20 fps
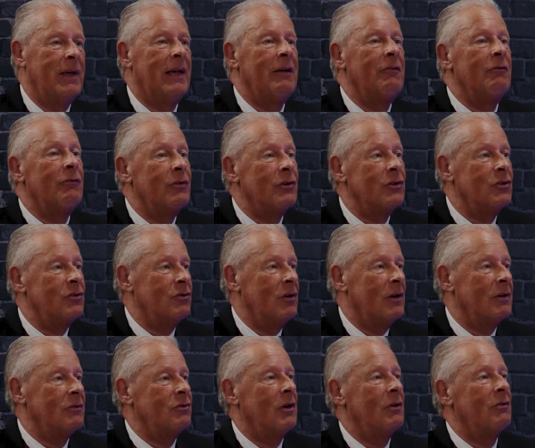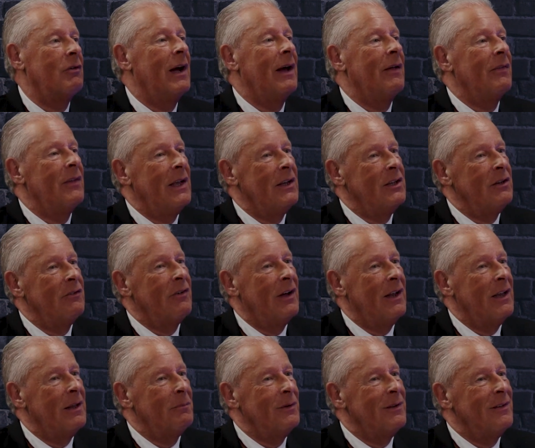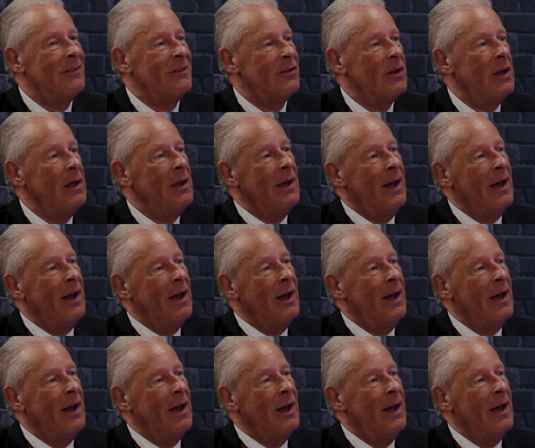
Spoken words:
infrastructure around their developments.